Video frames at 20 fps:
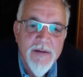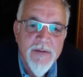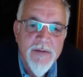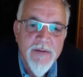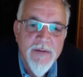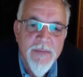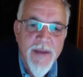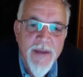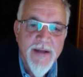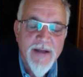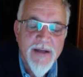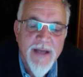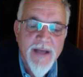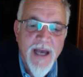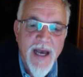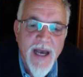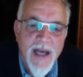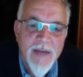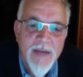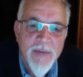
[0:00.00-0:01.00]
the Magna
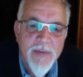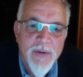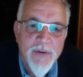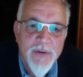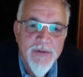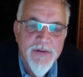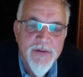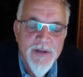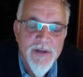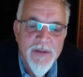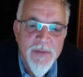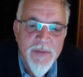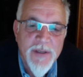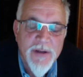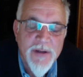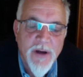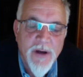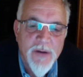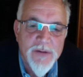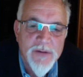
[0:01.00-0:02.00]
Carta because it had been
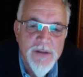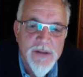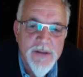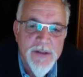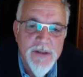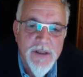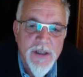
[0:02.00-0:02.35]
altered